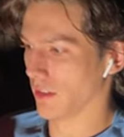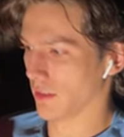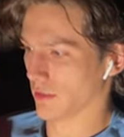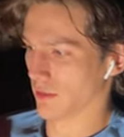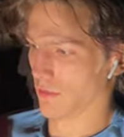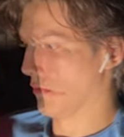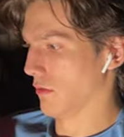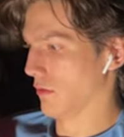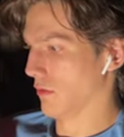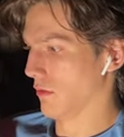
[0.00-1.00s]

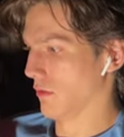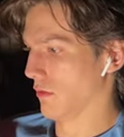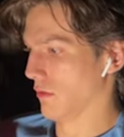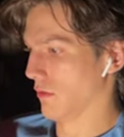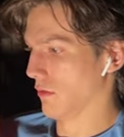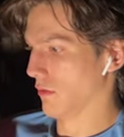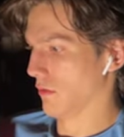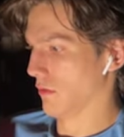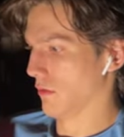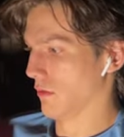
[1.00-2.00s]

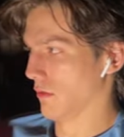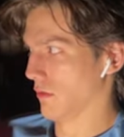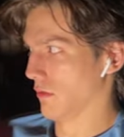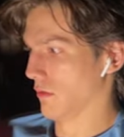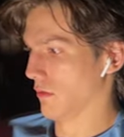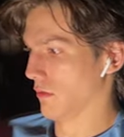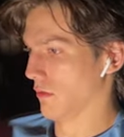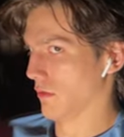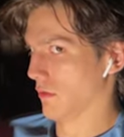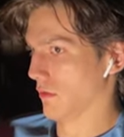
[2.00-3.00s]

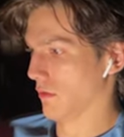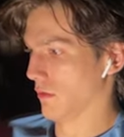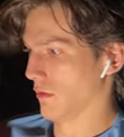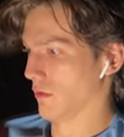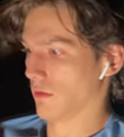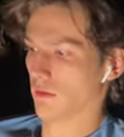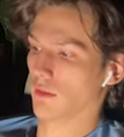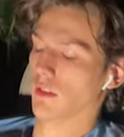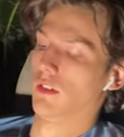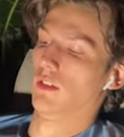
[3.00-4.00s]

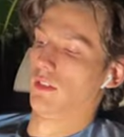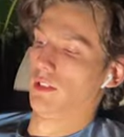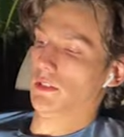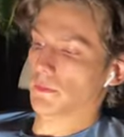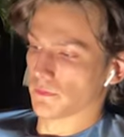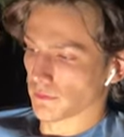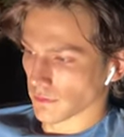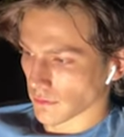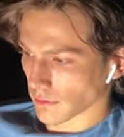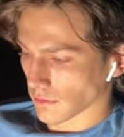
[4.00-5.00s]
Nothing is said.